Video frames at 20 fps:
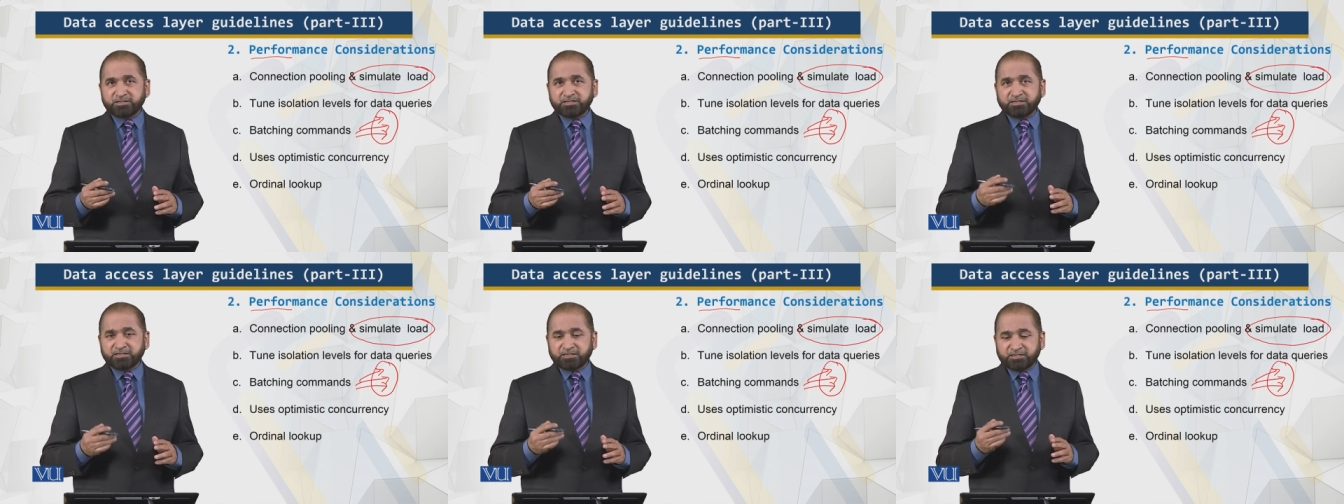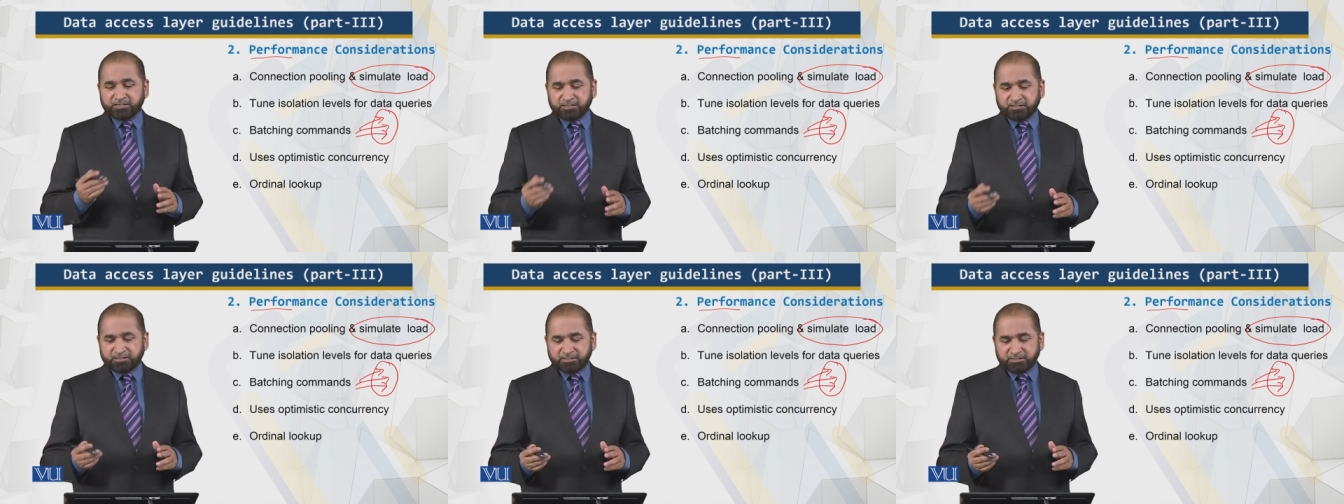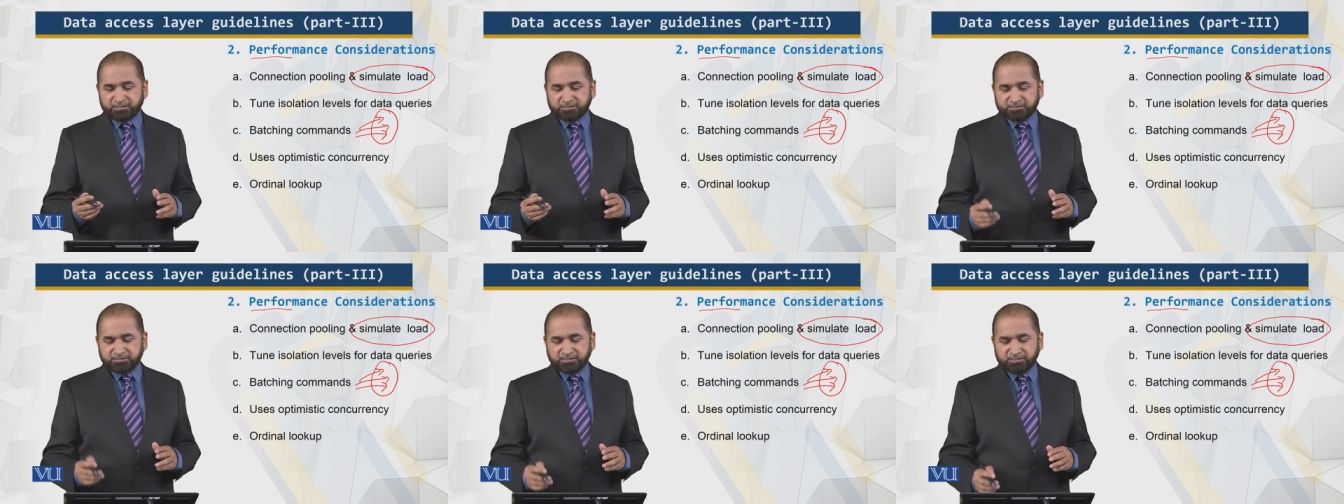in
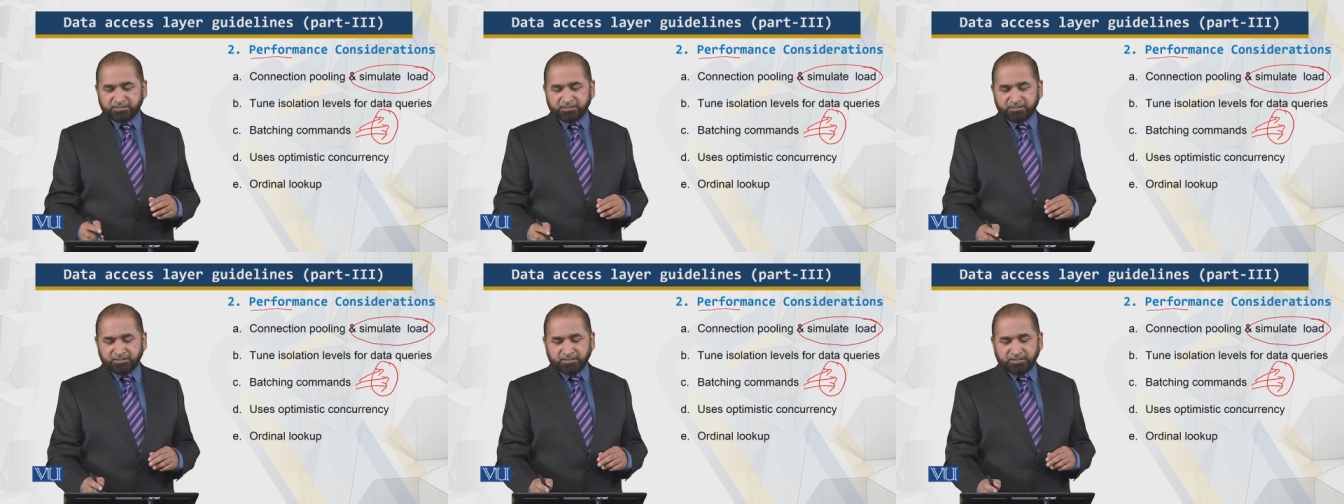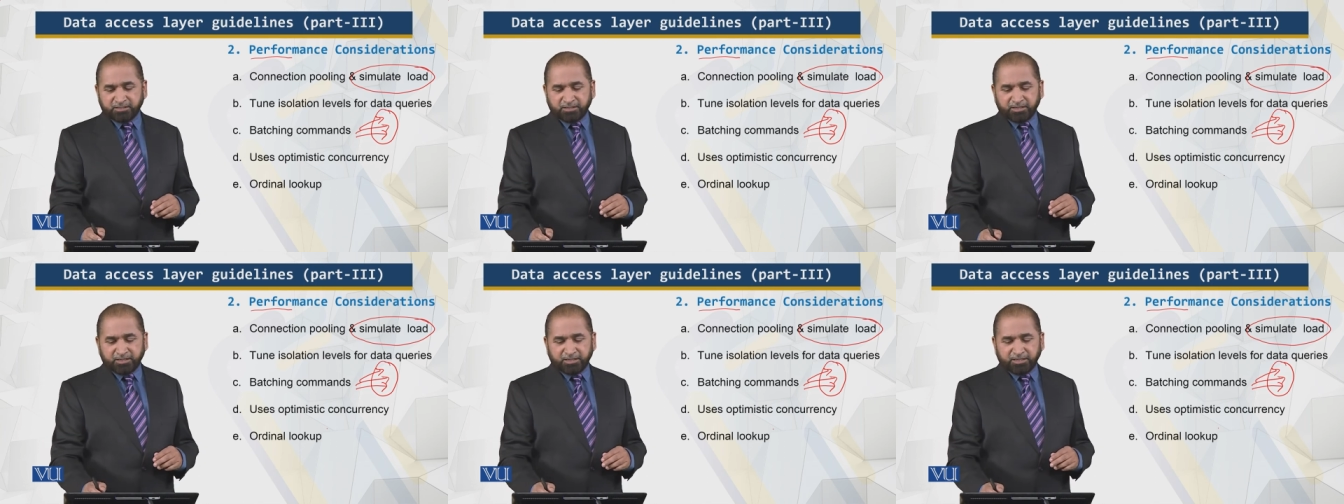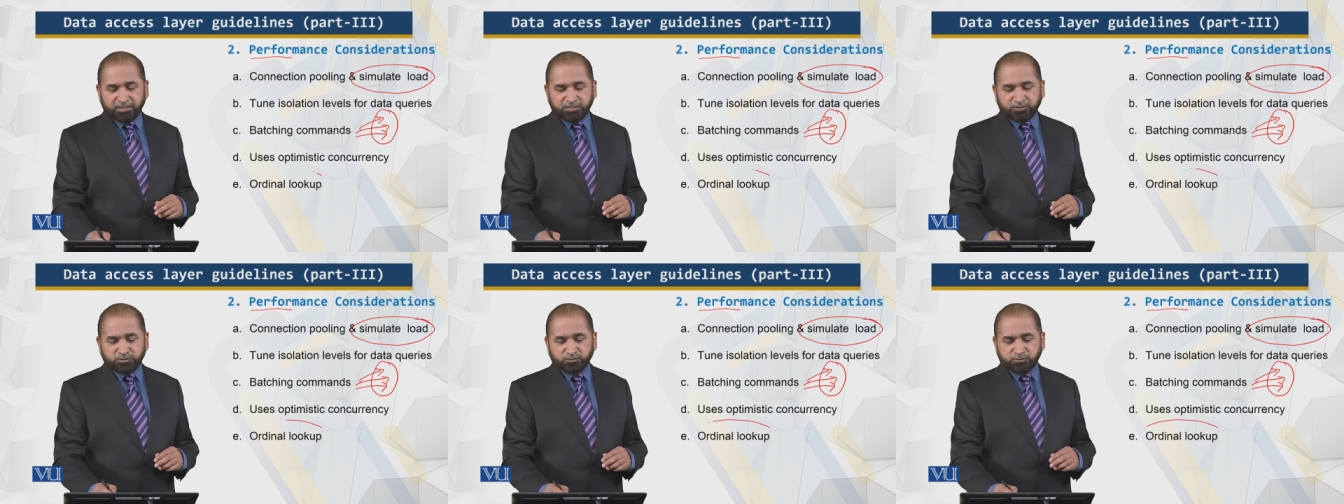concurrency
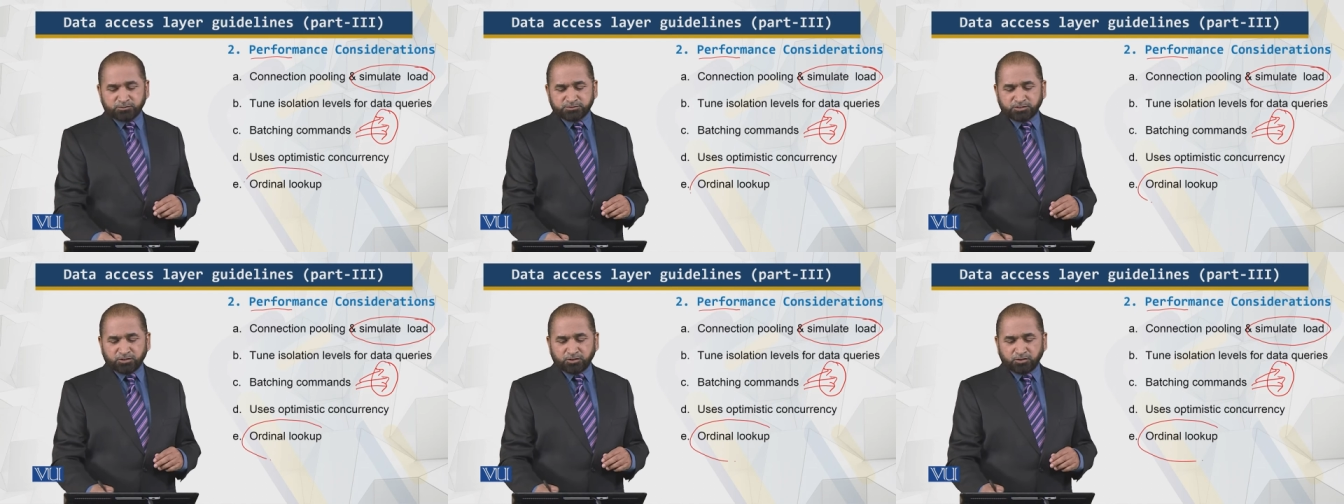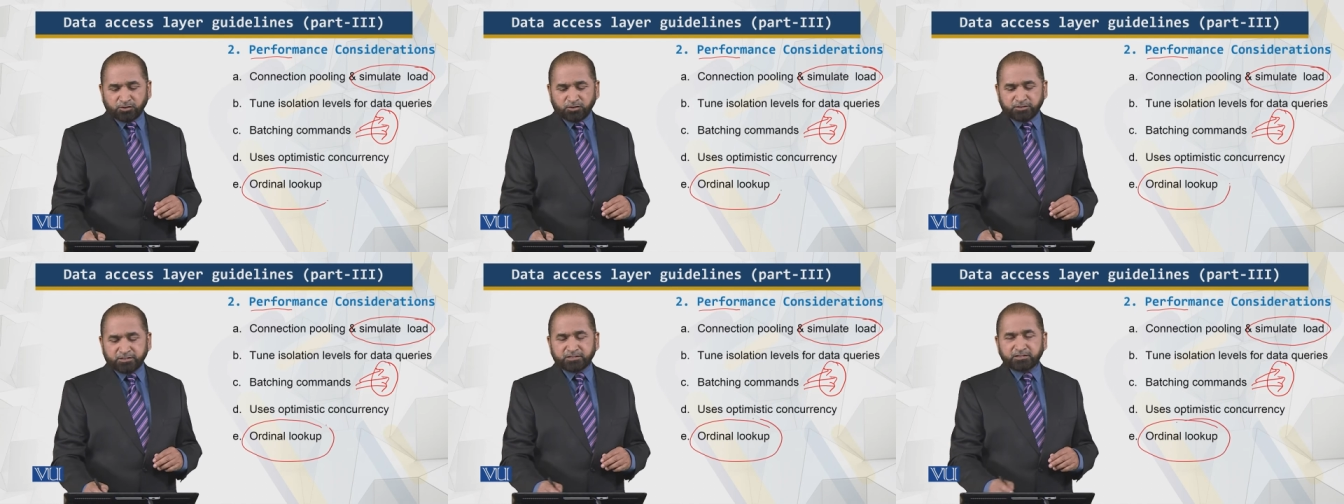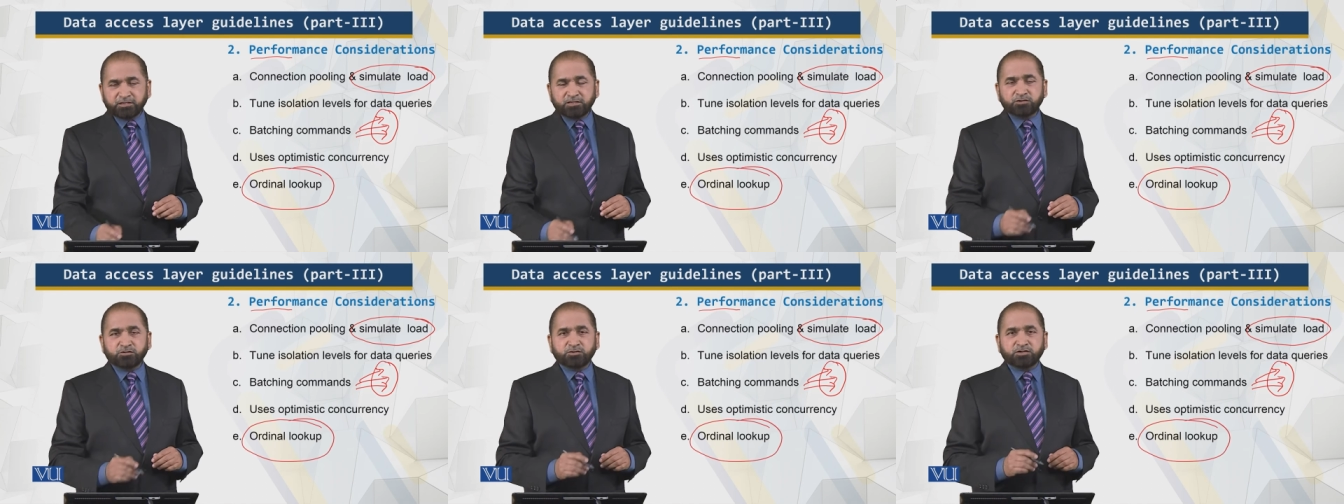and use the
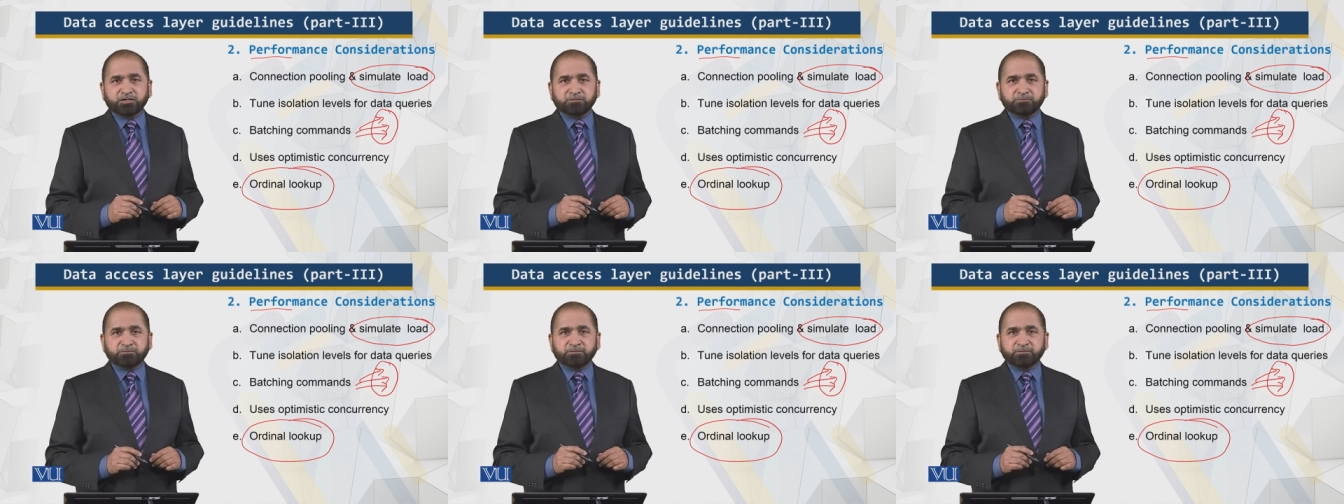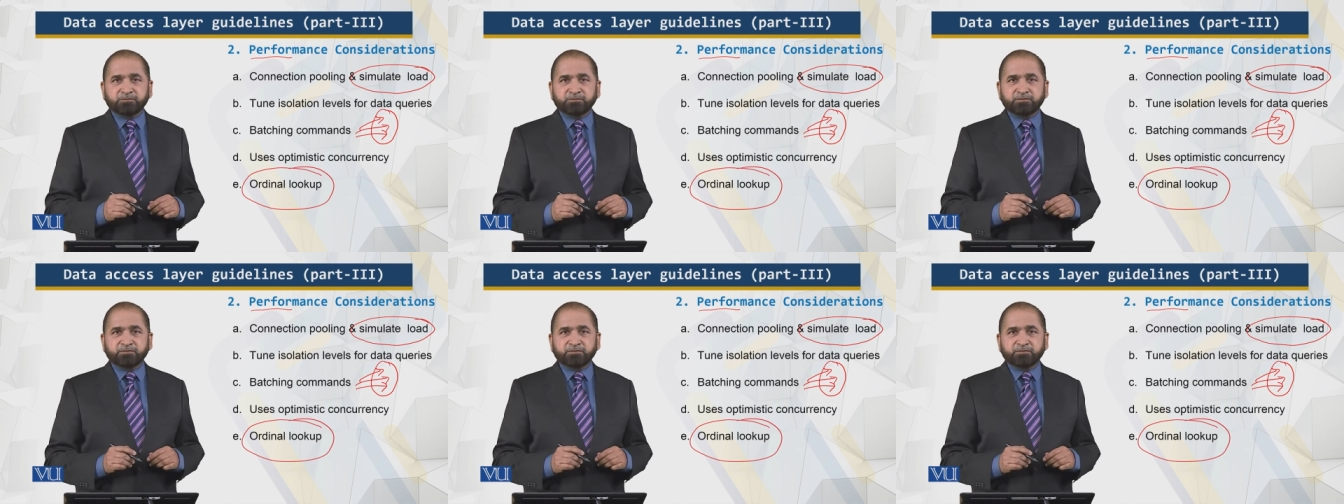ordinal lookup